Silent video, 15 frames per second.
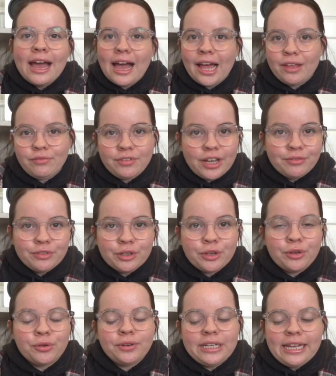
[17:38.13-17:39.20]
I've never
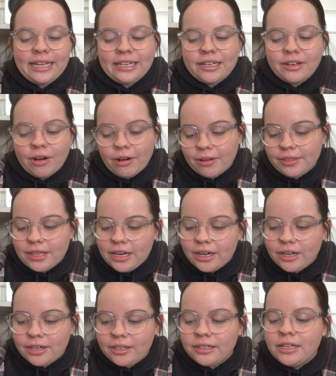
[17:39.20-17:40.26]
created on
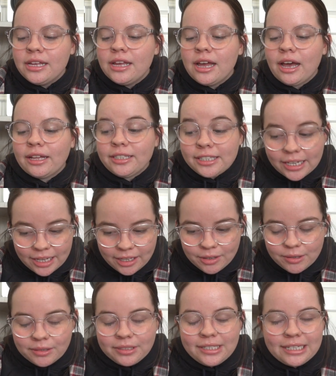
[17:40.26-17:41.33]
there
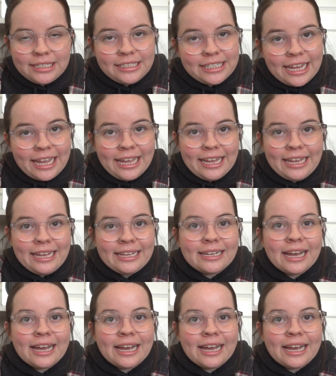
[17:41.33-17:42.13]
until today.